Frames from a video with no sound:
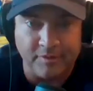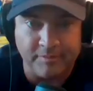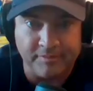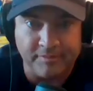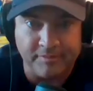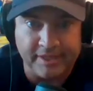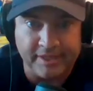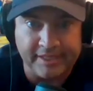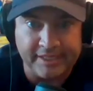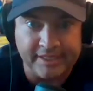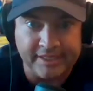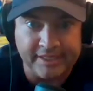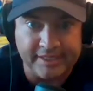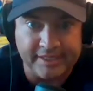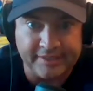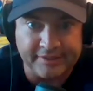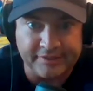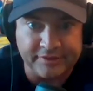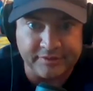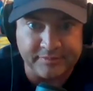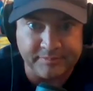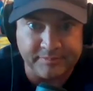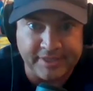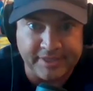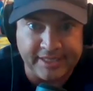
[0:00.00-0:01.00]
more money
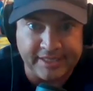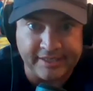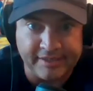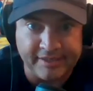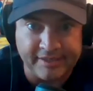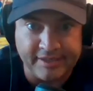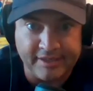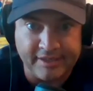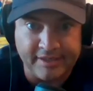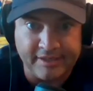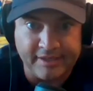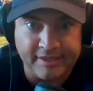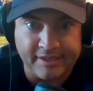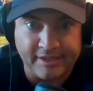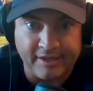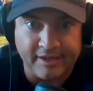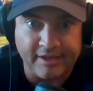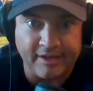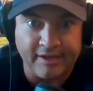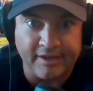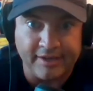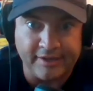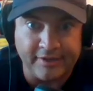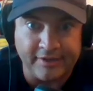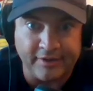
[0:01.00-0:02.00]
is spent
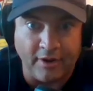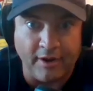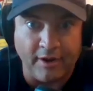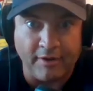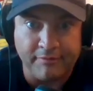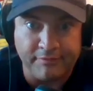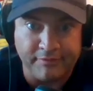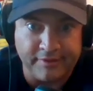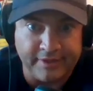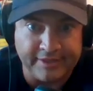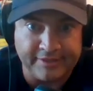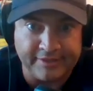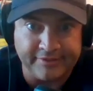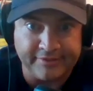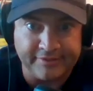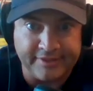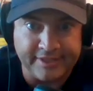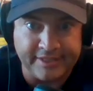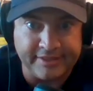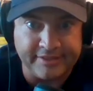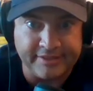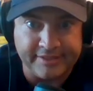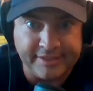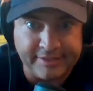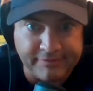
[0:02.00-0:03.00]
on offense
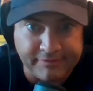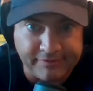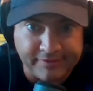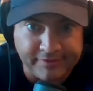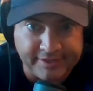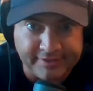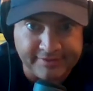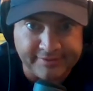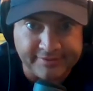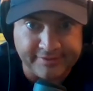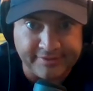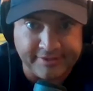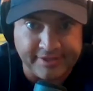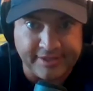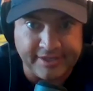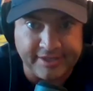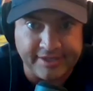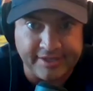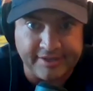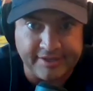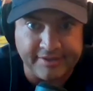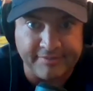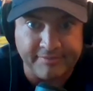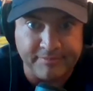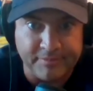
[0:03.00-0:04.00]
than defense.
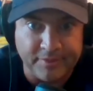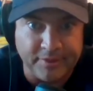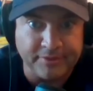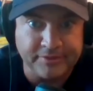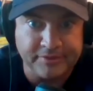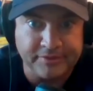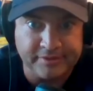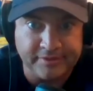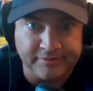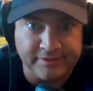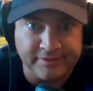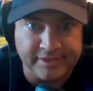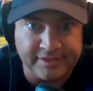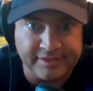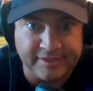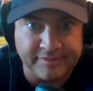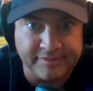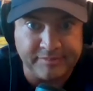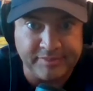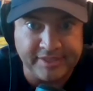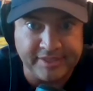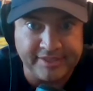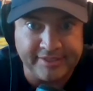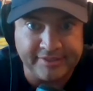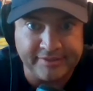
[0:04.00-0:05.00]
Most of the
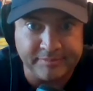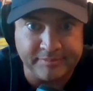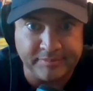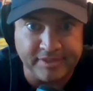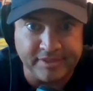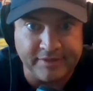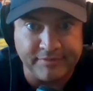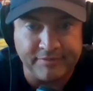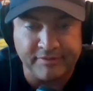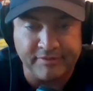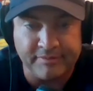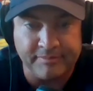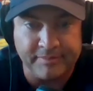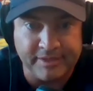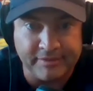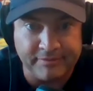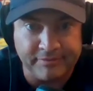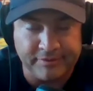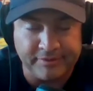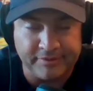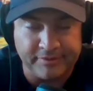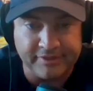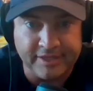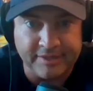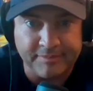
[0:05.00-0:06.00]
DPs play from the
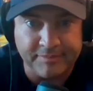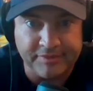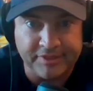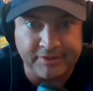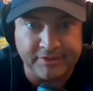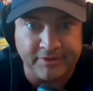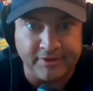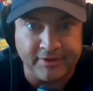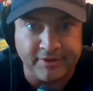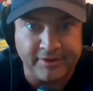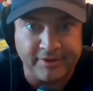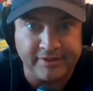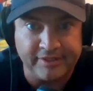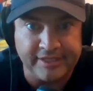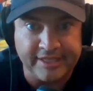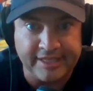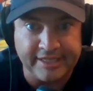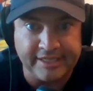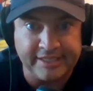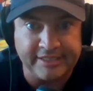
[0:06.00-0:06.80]
midfield up. There are hardly